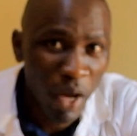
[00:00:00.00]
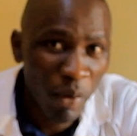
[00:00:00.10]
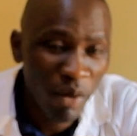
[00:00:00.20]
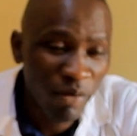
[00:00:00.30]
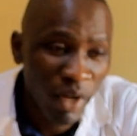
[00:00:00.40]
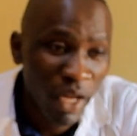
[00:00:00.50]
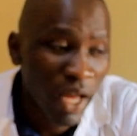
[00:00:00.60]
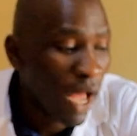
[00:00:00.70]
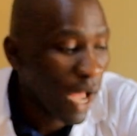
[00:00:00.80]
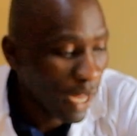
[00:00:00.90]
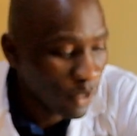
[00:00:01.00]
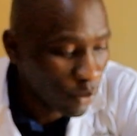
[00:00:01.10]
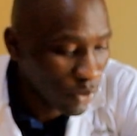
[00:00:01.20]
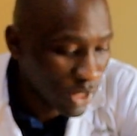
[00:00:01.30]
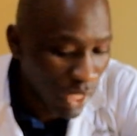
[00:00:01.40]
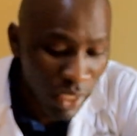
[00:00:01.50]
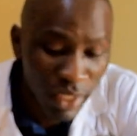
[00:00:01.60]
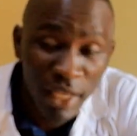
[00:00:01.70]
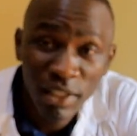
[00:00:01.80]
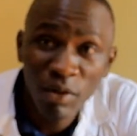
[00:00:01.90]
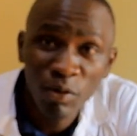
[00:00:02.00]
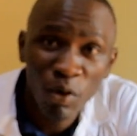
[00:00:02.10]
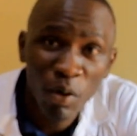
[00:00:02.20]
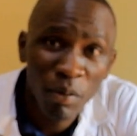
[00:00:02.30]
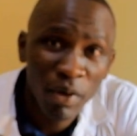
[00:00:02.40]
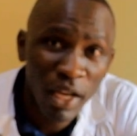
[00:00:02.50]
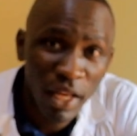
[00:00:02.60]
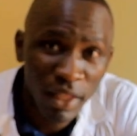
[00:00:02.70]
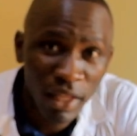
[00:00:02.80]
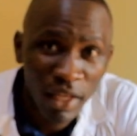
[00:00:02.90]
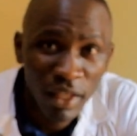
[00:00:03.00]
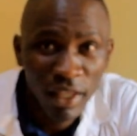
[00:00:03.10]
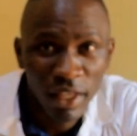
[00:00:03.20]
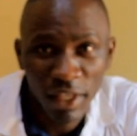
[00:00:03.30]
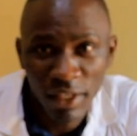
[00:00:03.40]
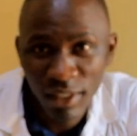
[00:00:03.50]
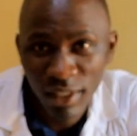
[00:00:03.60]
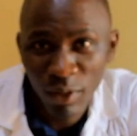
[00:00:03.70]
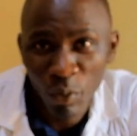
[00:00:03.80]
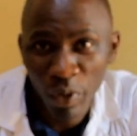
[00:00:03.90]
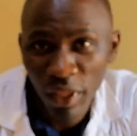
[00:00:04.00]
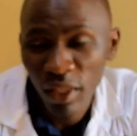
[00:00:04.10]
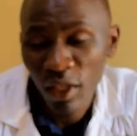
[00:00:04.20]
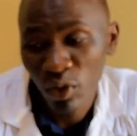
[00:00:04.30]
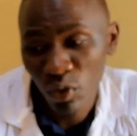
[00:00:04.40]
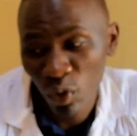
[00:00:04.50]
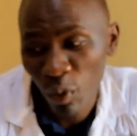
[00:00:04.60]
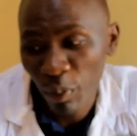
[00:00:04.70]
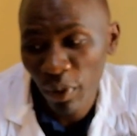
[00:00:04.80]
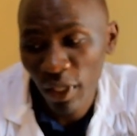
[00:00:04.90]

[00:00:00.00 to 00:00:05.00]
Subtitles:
However, hard water doesn't form lather easily with soap.